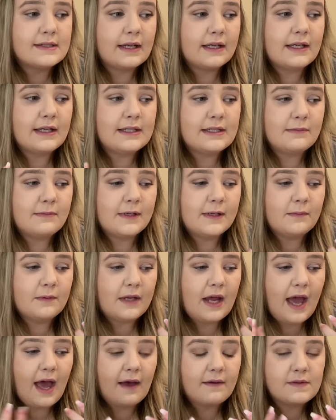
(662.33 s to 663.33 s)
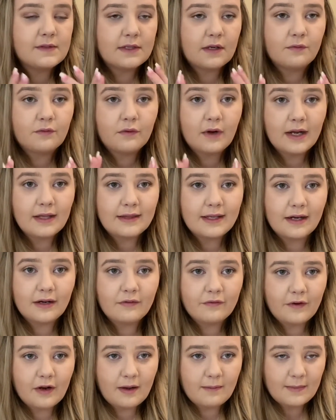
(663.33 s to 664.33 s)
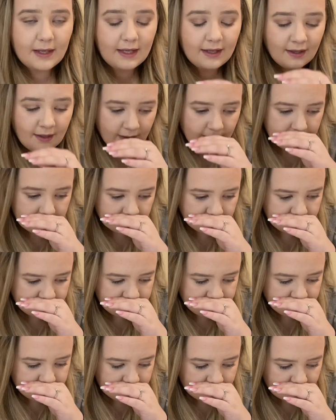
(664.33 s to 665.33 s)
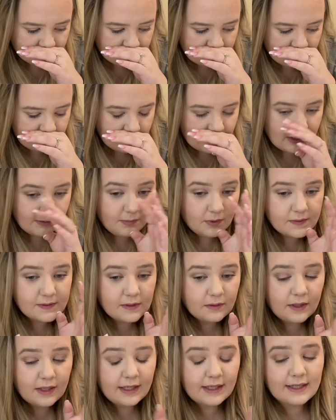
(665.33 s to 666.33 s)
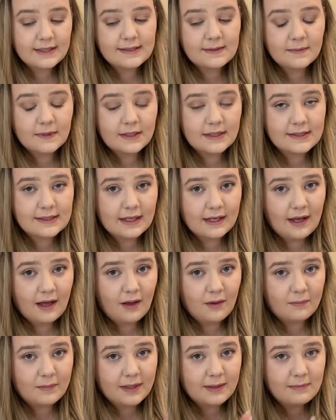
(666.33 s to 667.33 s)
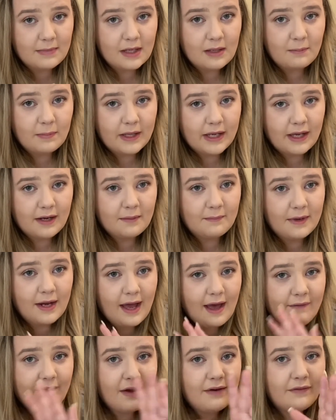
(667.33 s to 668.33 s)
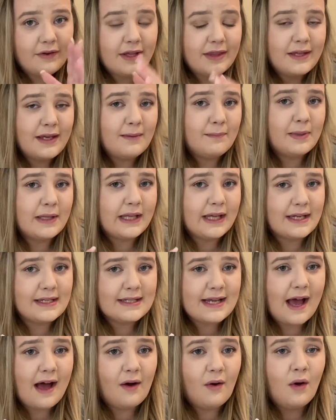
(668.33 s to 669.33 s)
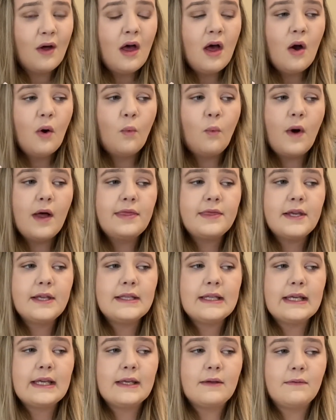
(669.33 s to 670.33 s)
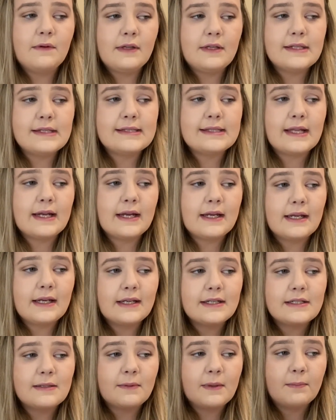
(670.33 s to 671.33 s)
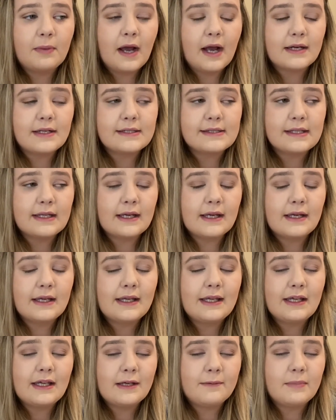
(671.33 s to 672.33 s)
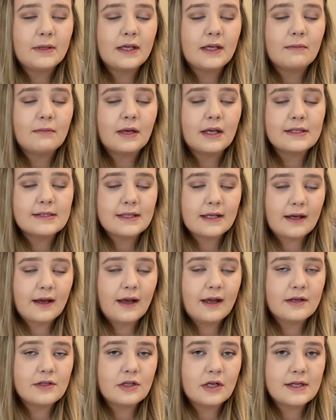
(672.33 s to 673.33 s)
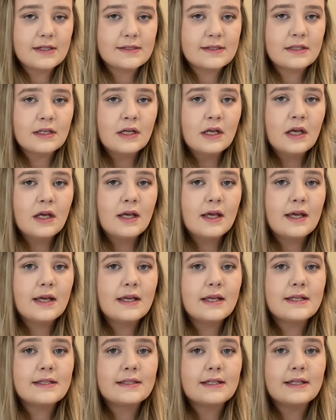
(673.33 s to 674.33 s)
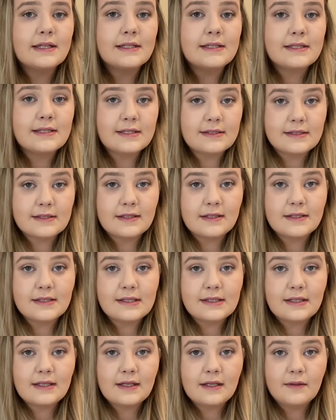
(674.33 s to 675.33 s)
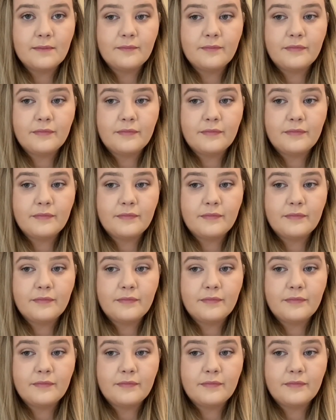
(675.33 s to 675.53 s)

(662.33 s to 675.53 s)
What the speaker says: I need to be able to have stuff right there in front of me. I'm also going to get something that's going to help me meal plan. I'm going to have everything planned out. One thing that he really said I needed to be practicing, he being my psychiatrist, is consistency.